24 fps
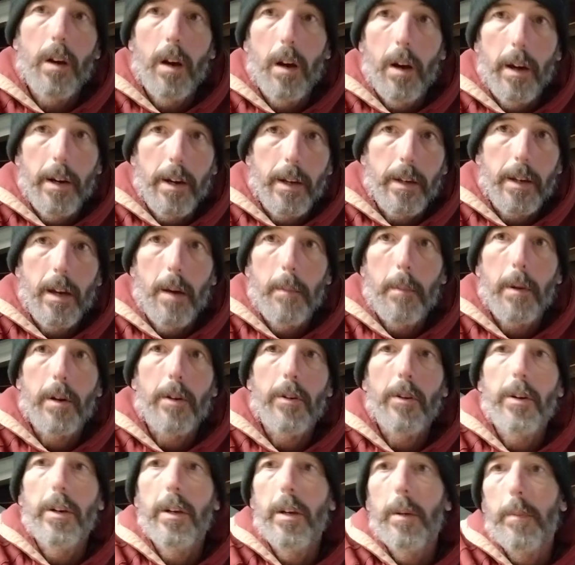All right, I got my
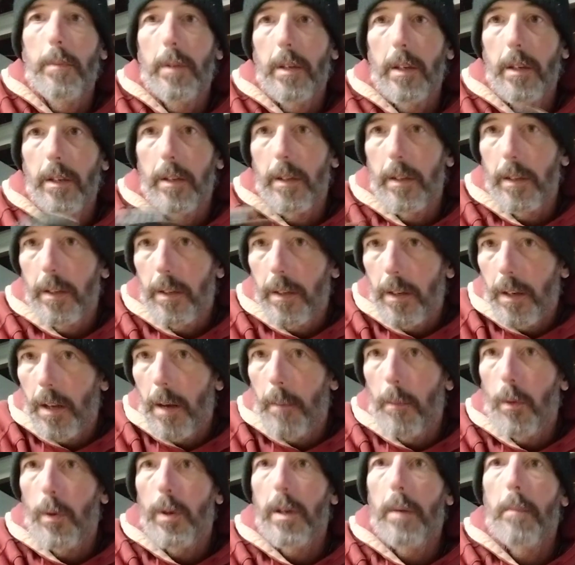grip, then
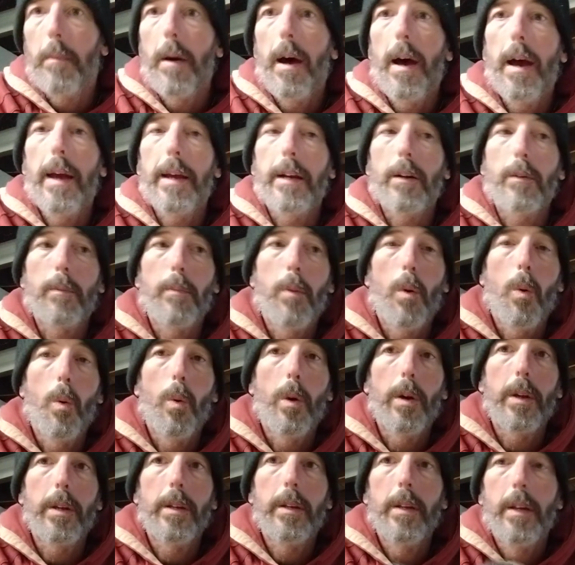I'm gonna hit my anchor
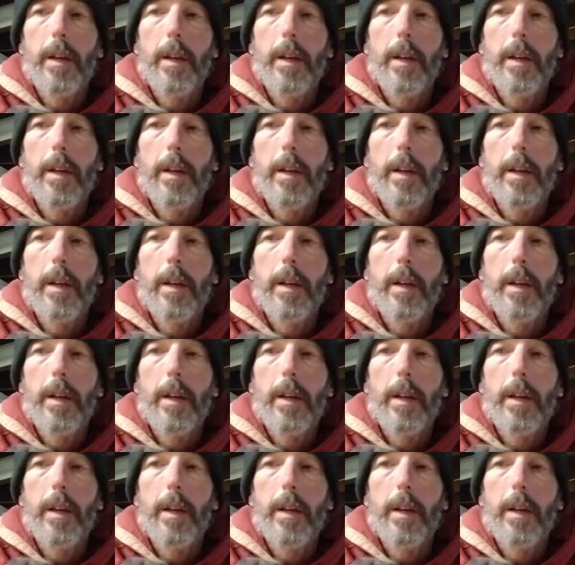point